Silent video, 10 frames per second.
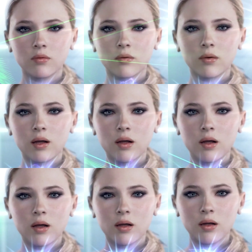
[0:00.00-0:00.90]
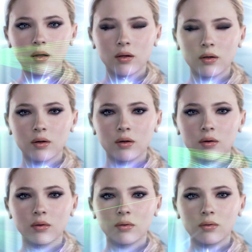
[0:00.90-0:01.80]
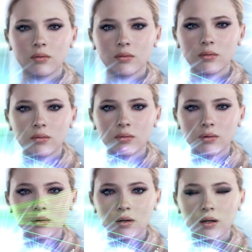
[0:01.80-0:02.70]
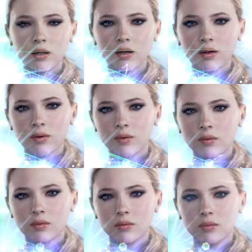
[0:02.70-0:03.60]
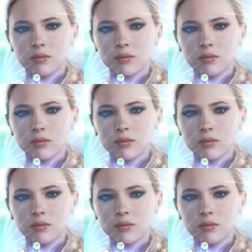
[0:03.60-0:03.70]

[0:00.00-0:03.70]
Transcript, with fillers: Glad I can help, Arcadia. End procedures.